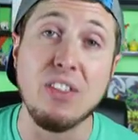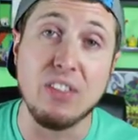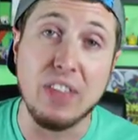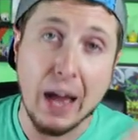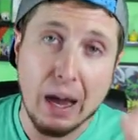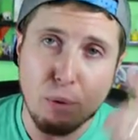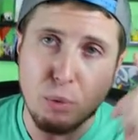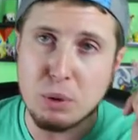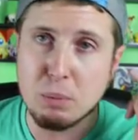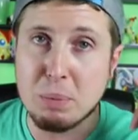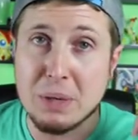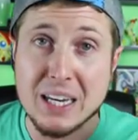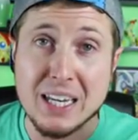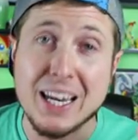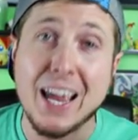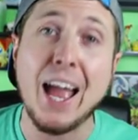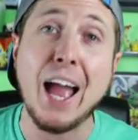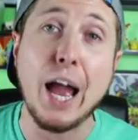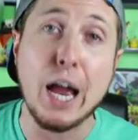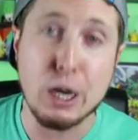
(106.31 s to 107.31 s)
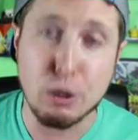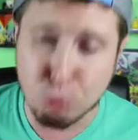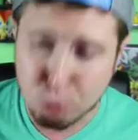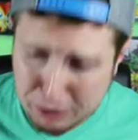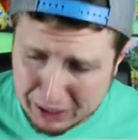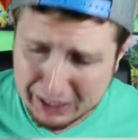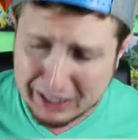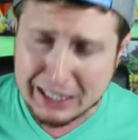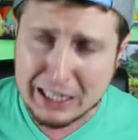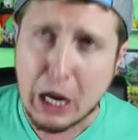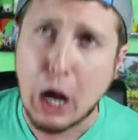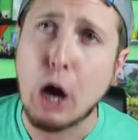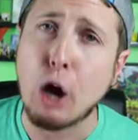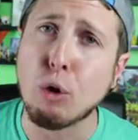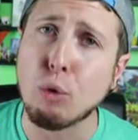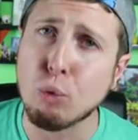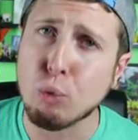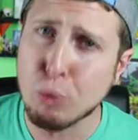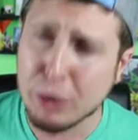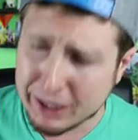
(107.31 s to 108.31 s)
That would be a really,
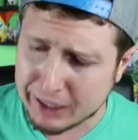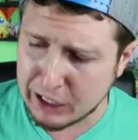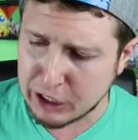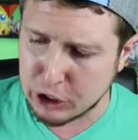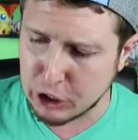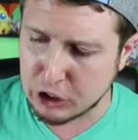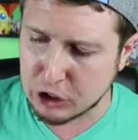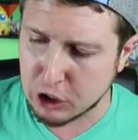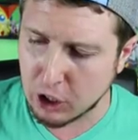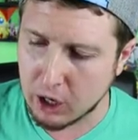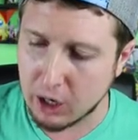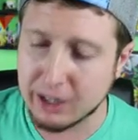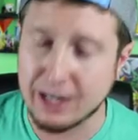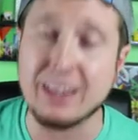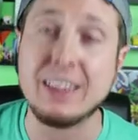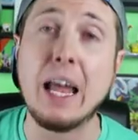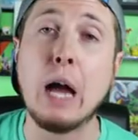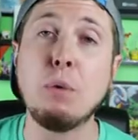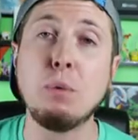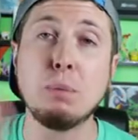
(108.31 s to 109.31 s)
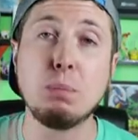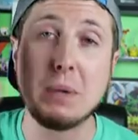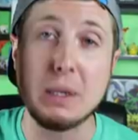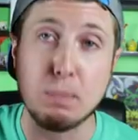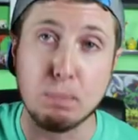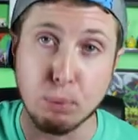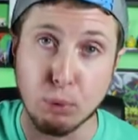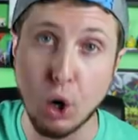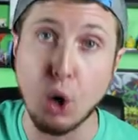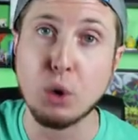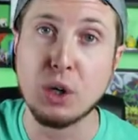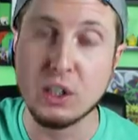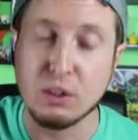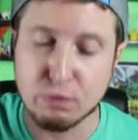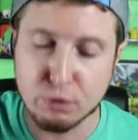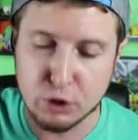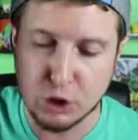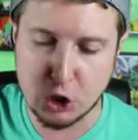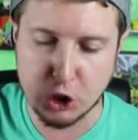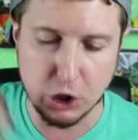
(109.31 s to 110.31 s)
really good card, and that would be broken
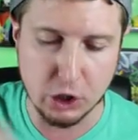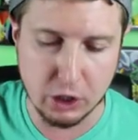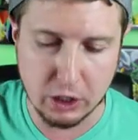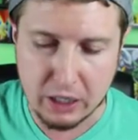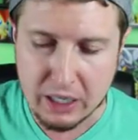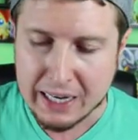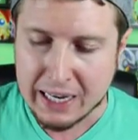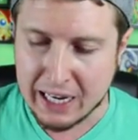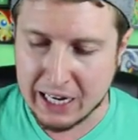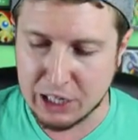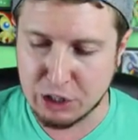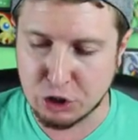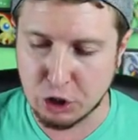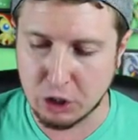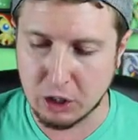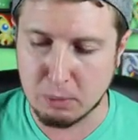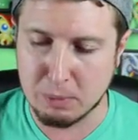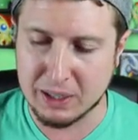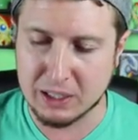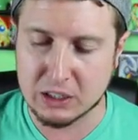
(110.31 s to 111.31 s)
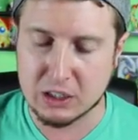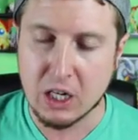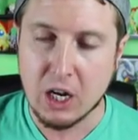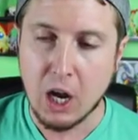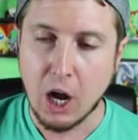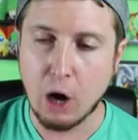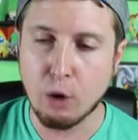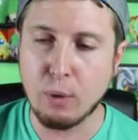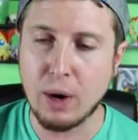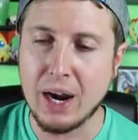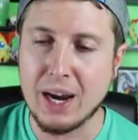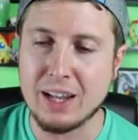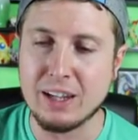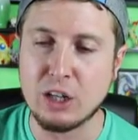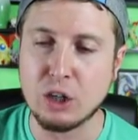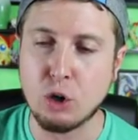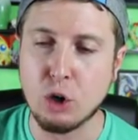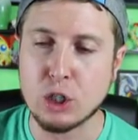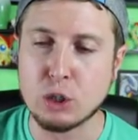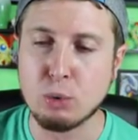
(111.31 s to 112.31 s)
for sure in tournaments. All right, and
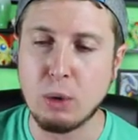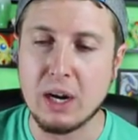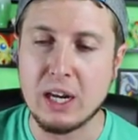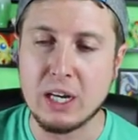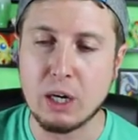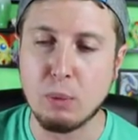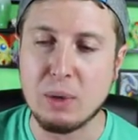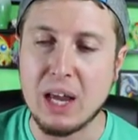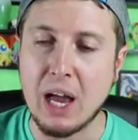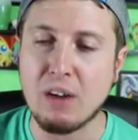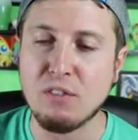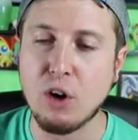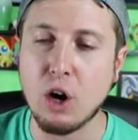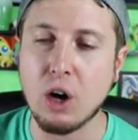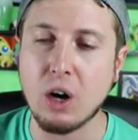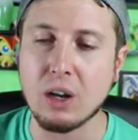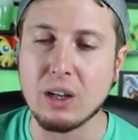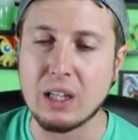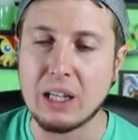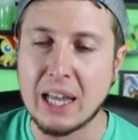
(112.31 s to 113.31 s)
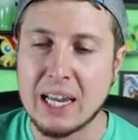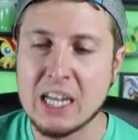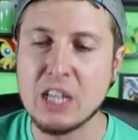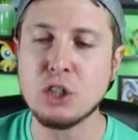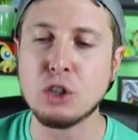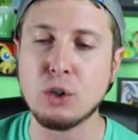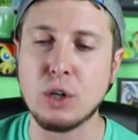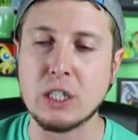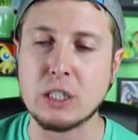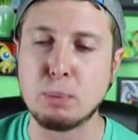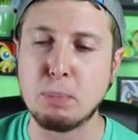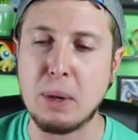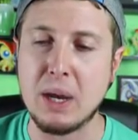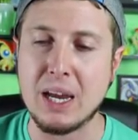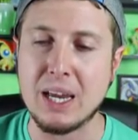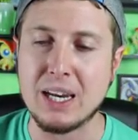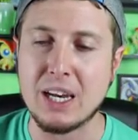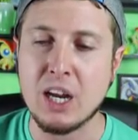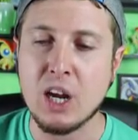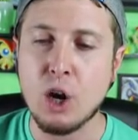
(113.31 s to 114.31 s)
then of course right here we have our Landorus
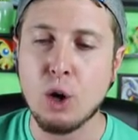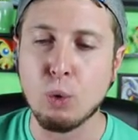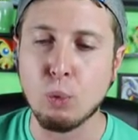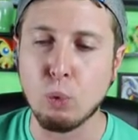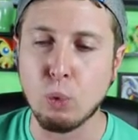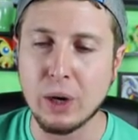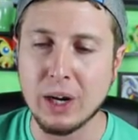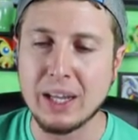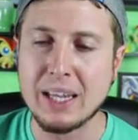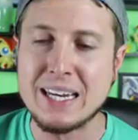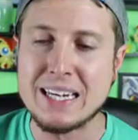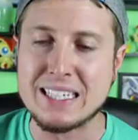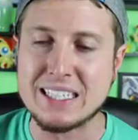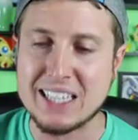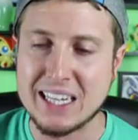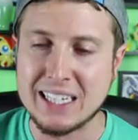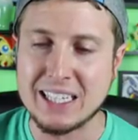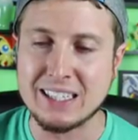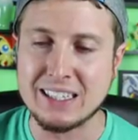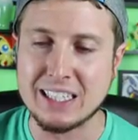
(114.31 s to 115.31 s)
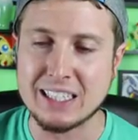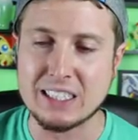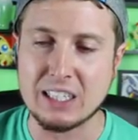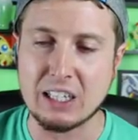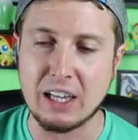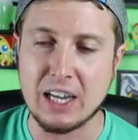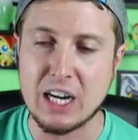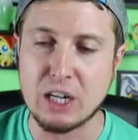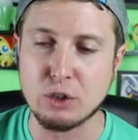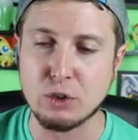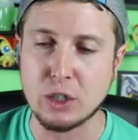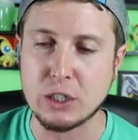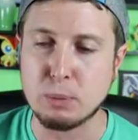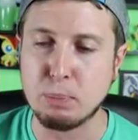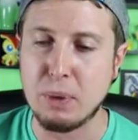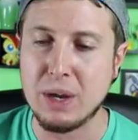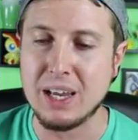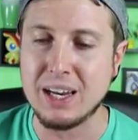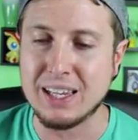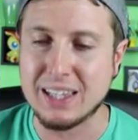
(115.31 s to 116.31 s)
pin. Really digging this Landorus
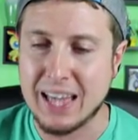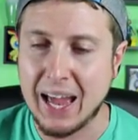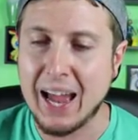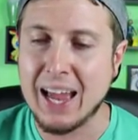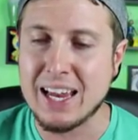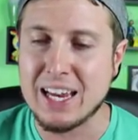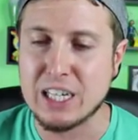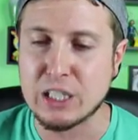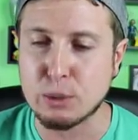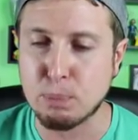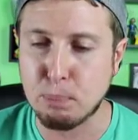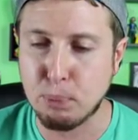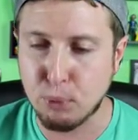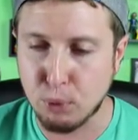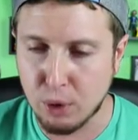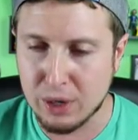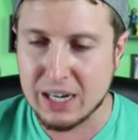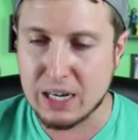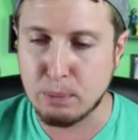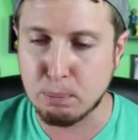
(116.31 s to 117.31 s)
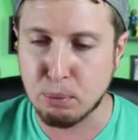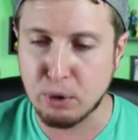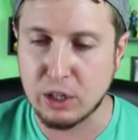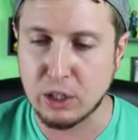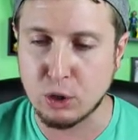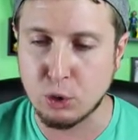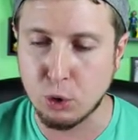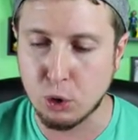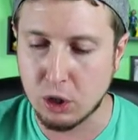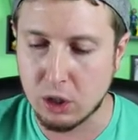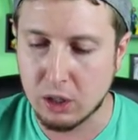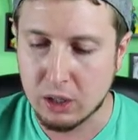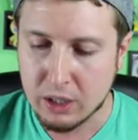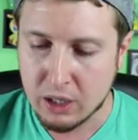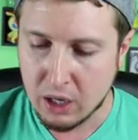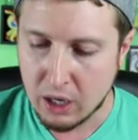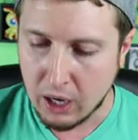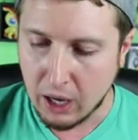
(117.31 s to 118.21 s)
pin. That is pretty, pretty cool.